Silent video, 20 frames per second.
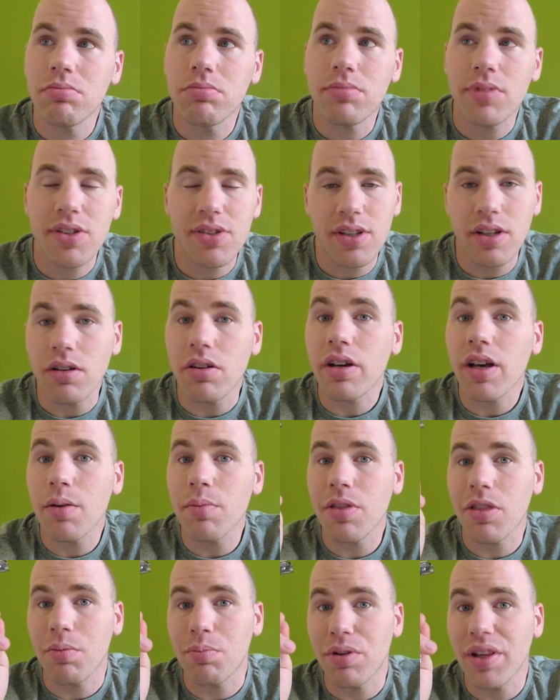this thing will come
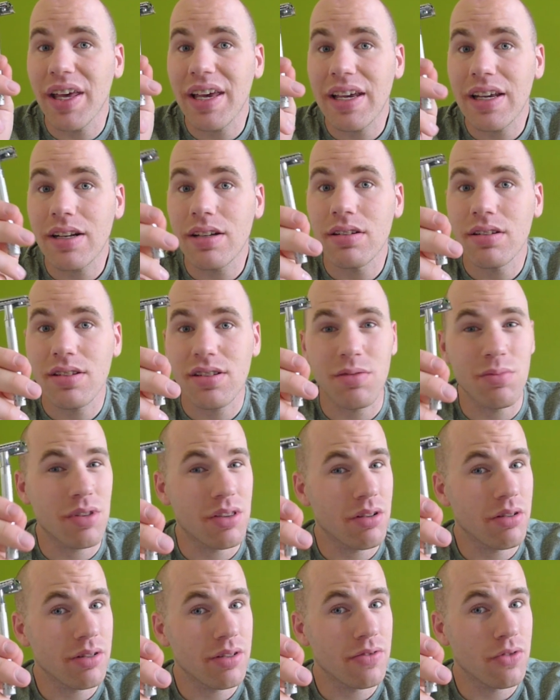with a blade. It's gonna be
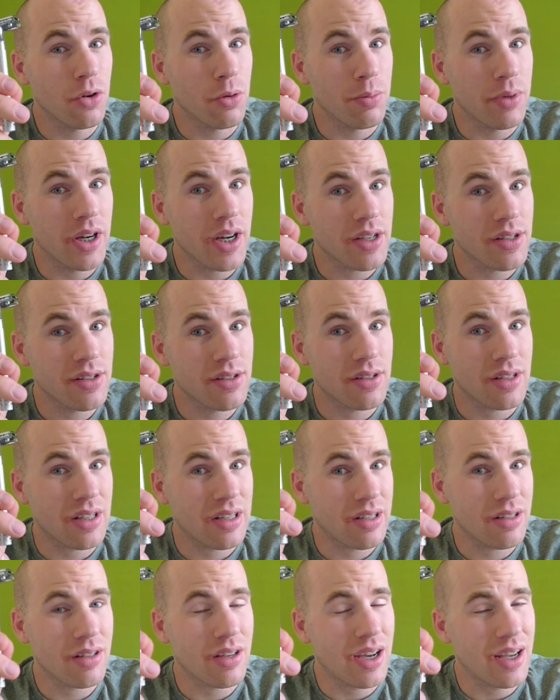34 bucks.
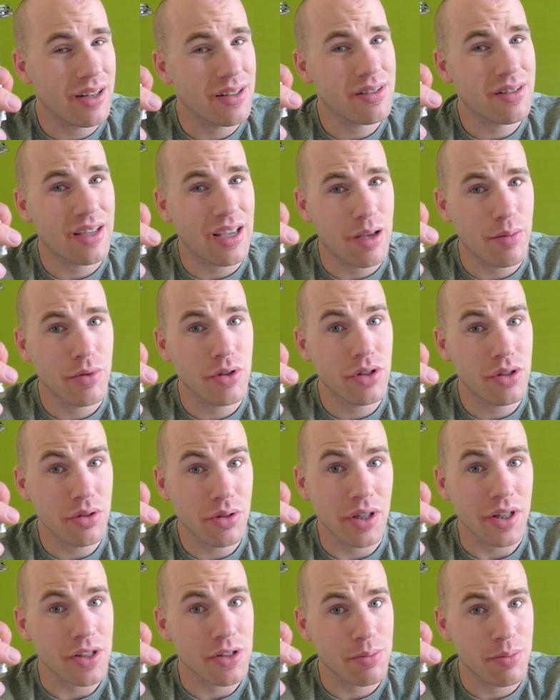And honestly, how much are
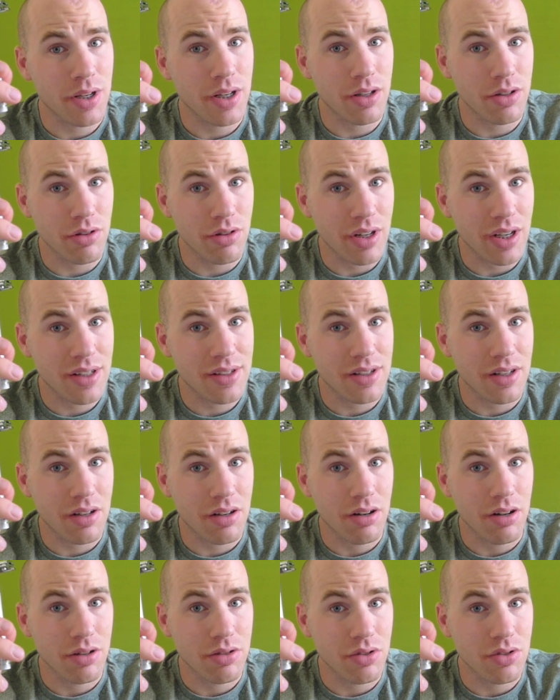you gonna spend on your next set of
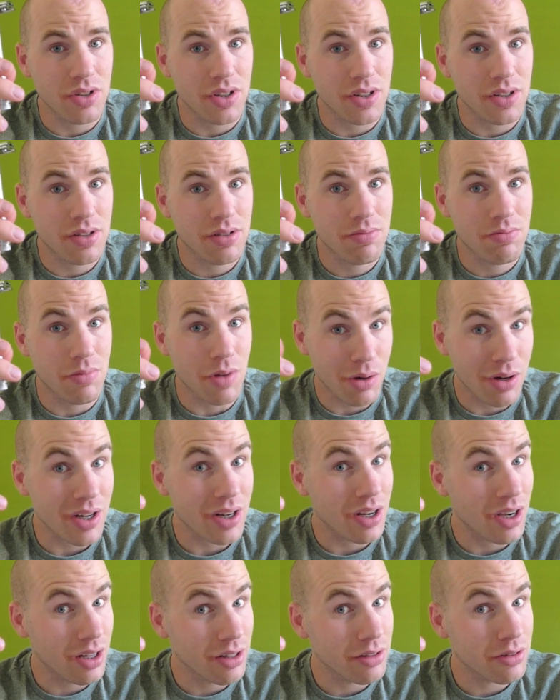cartridges?
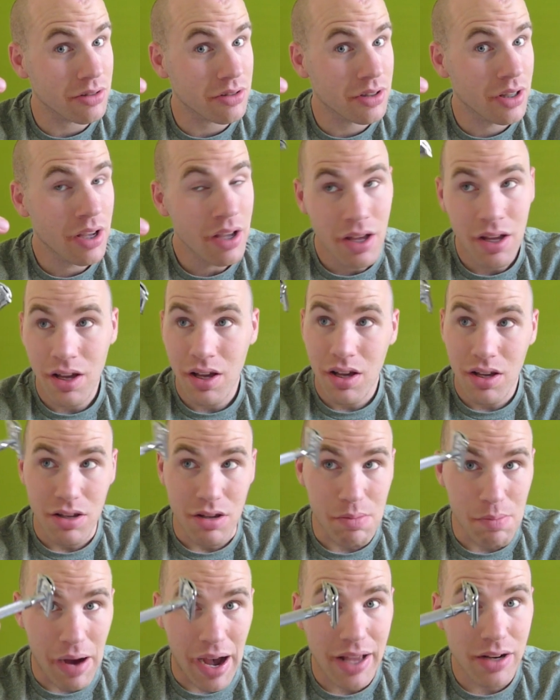$30?
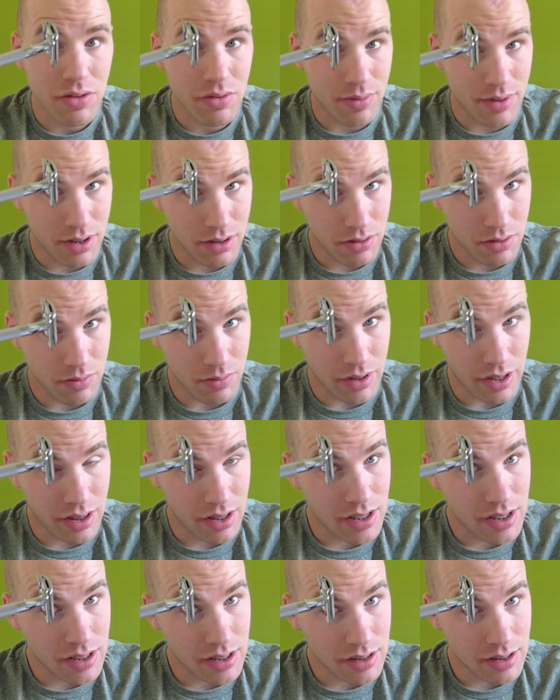You might as well use one of
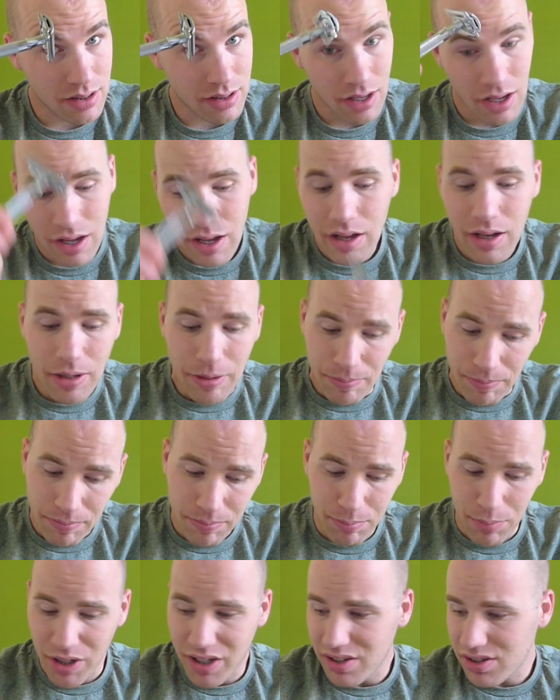these,
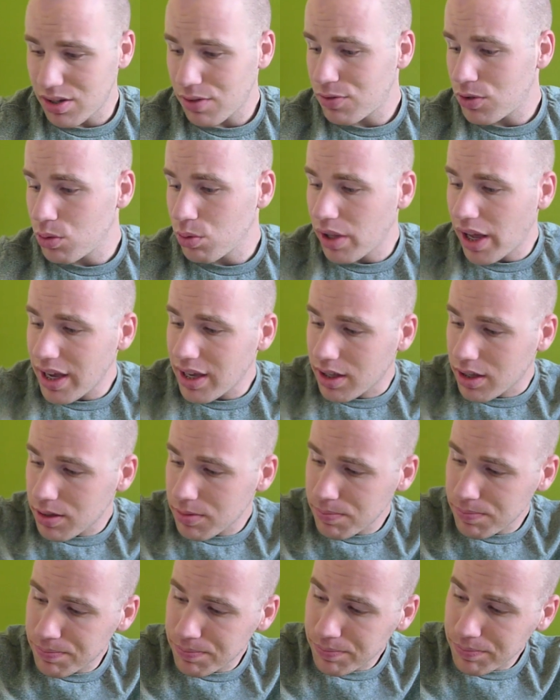because if you like it,